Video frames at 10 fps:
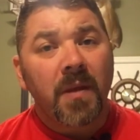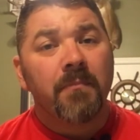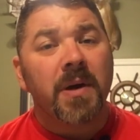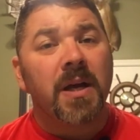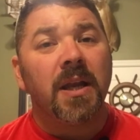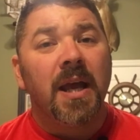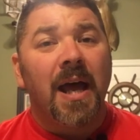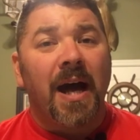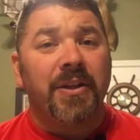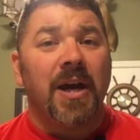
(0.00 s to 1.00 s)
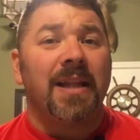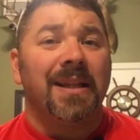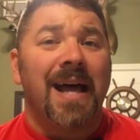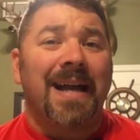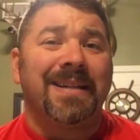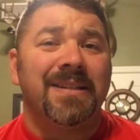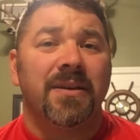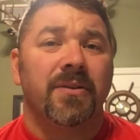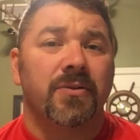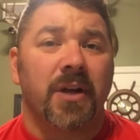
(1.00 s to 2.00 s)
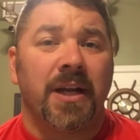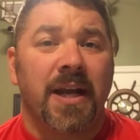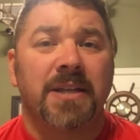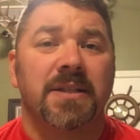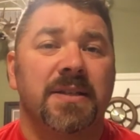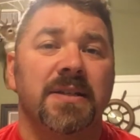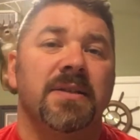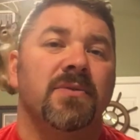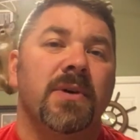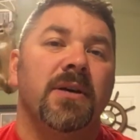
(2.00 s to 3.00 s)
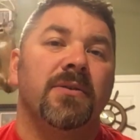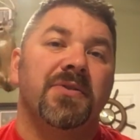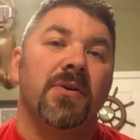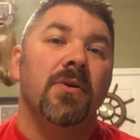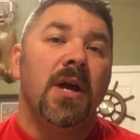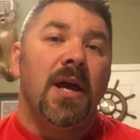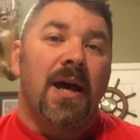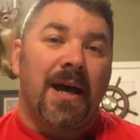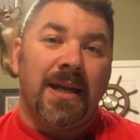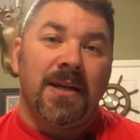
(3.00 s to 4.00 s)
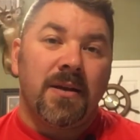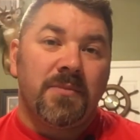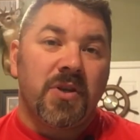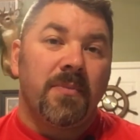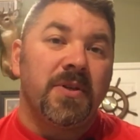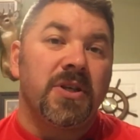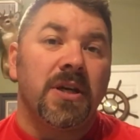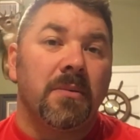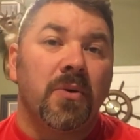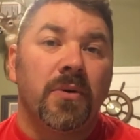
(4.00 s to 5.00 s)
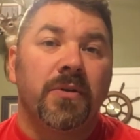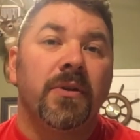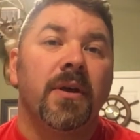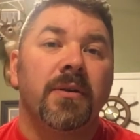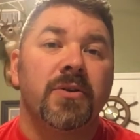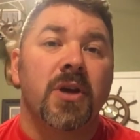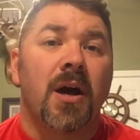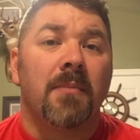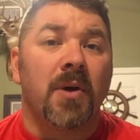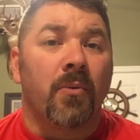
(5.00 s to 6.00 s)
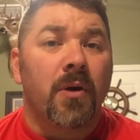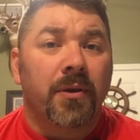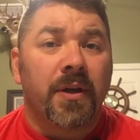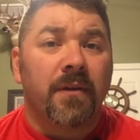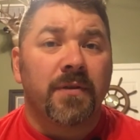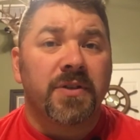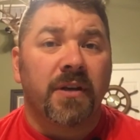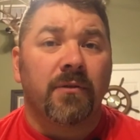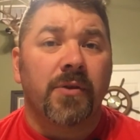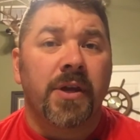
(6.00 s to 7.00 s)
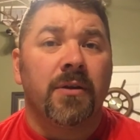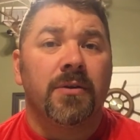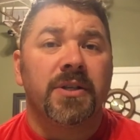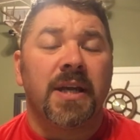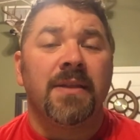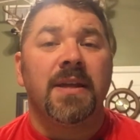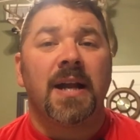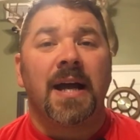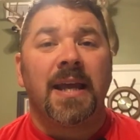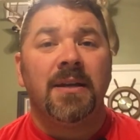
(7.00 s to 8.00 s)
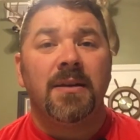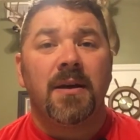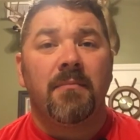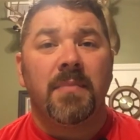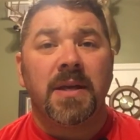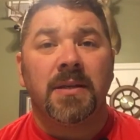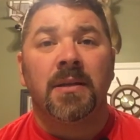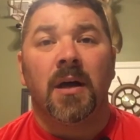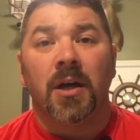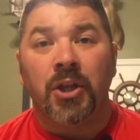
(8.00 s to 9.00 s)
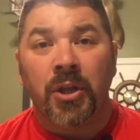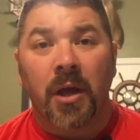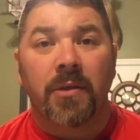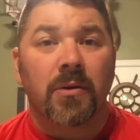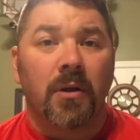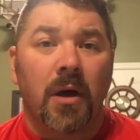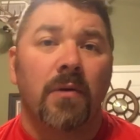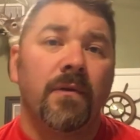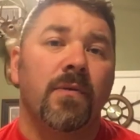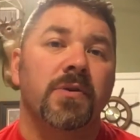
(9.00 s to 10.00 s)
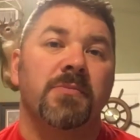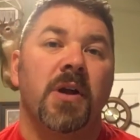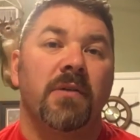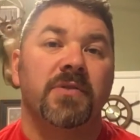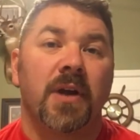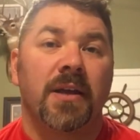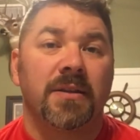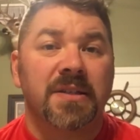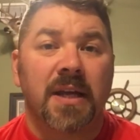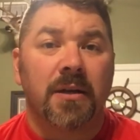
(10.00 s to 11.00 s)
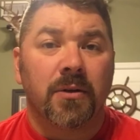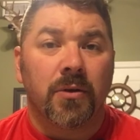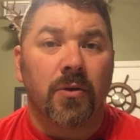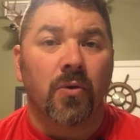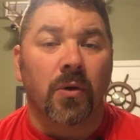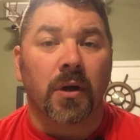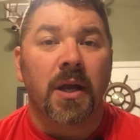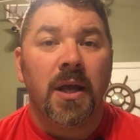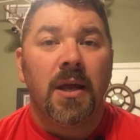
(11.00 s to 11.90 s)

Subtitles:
but I like these other training agencies as well. So I ended up jumping ship, going to the other shop, and I worked there for several years. And then I ended up meeting another law enforcement officer out of the state of New York,